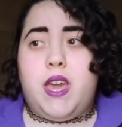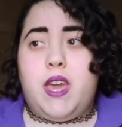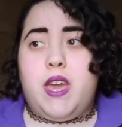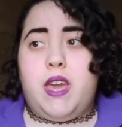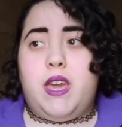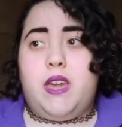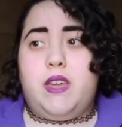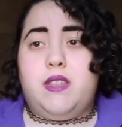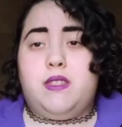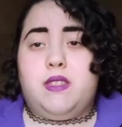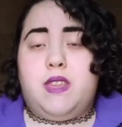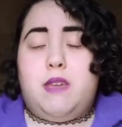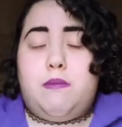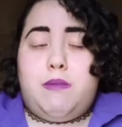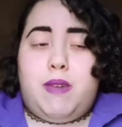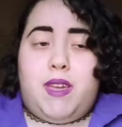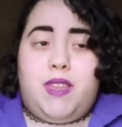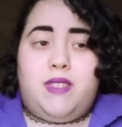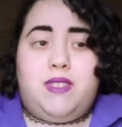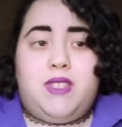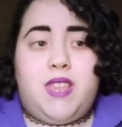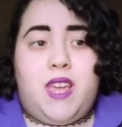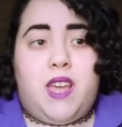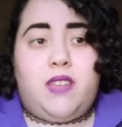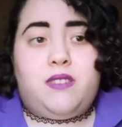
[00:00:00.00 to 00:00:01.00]
and they may
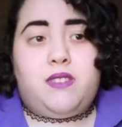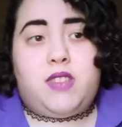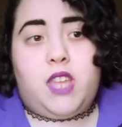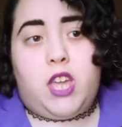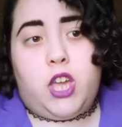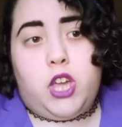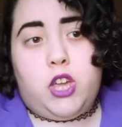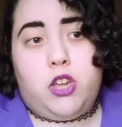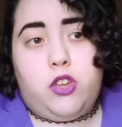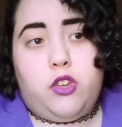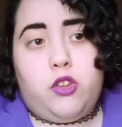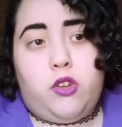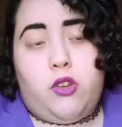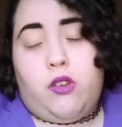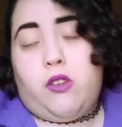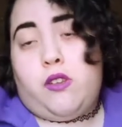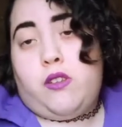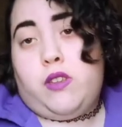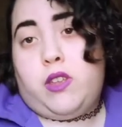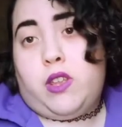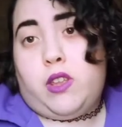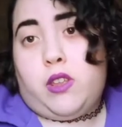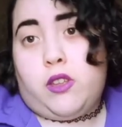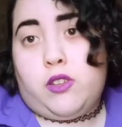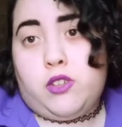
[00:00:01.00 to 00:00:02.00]
think that
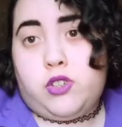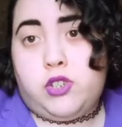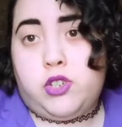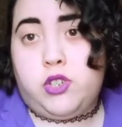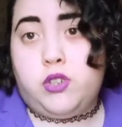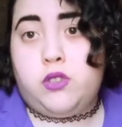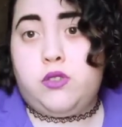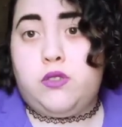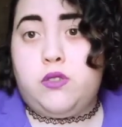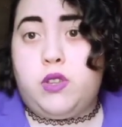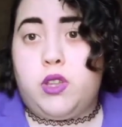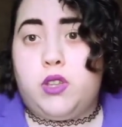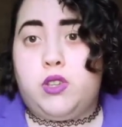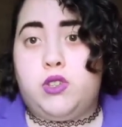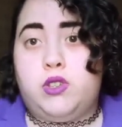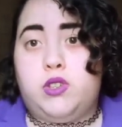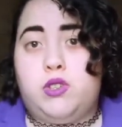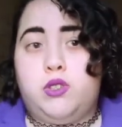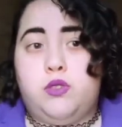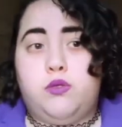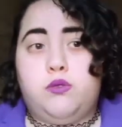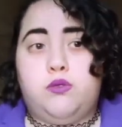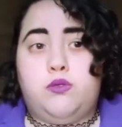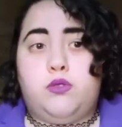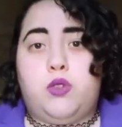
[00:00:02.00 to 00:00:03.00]

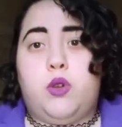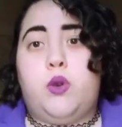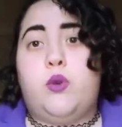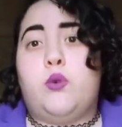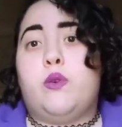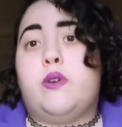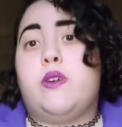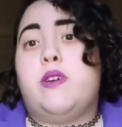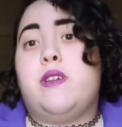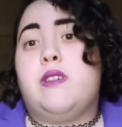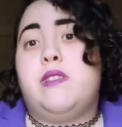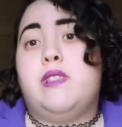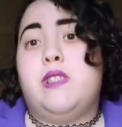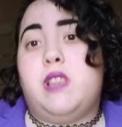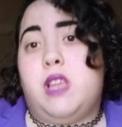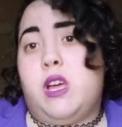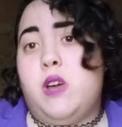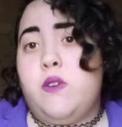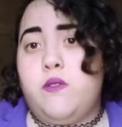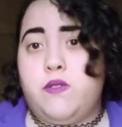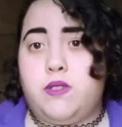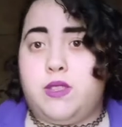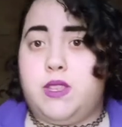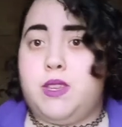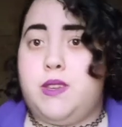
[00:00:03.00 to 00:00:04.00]
you don't
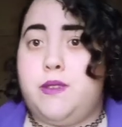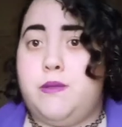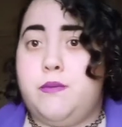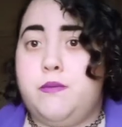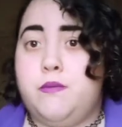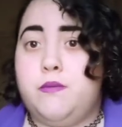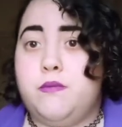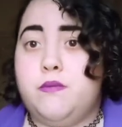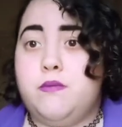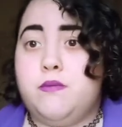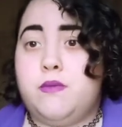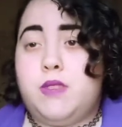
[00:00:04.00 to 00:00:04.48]
love them.